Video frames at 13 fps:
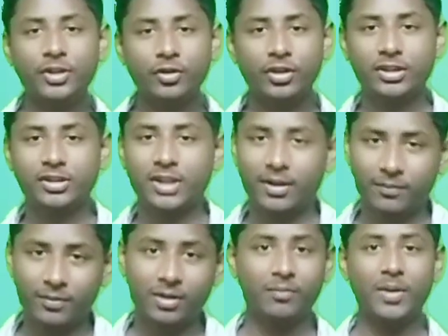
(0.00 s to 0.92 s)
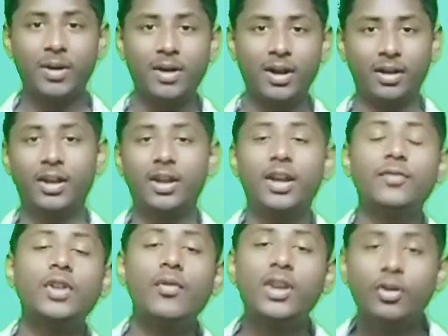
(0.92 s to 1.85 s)
See you next time. Bye bye.
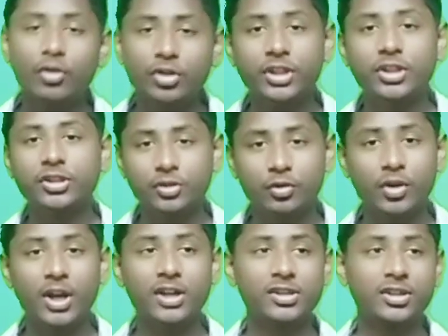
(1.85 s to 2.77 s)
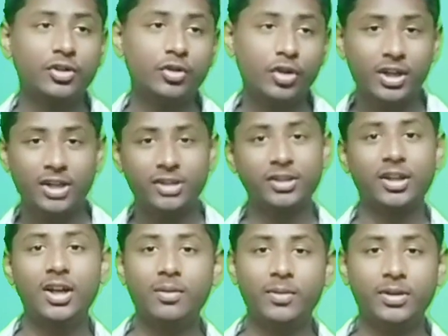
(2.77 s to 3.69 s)
If you have any questions to ask, you can ask
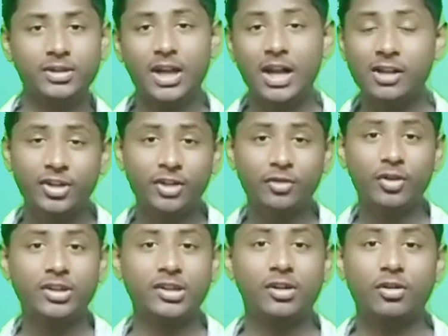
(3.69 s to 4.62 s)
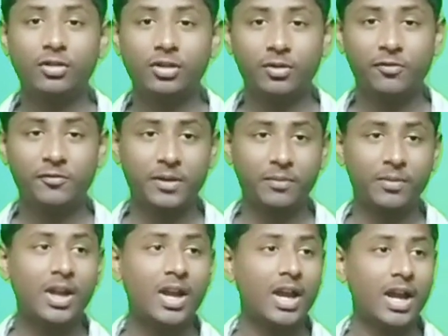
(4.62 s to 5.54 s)
in the comments. I'll try to answer all of
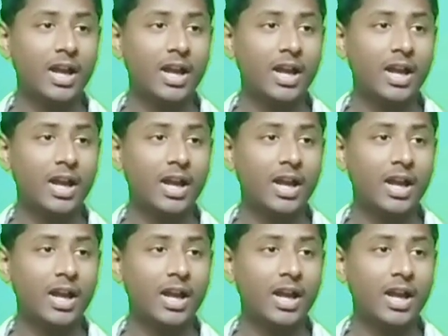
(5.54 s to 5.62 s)
them.